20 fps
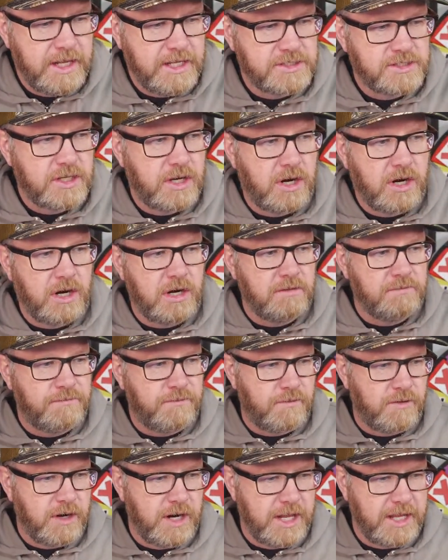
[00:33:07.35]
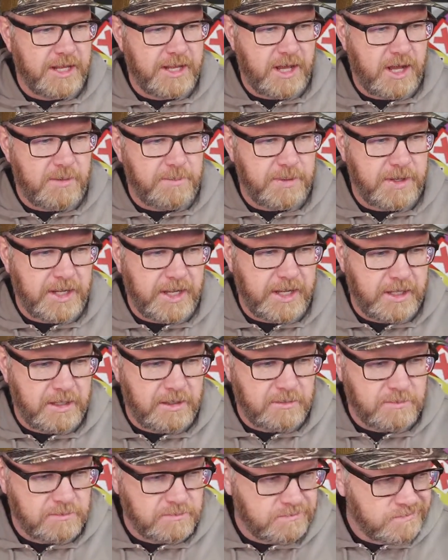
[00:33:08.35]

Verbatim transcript: It's hard for a company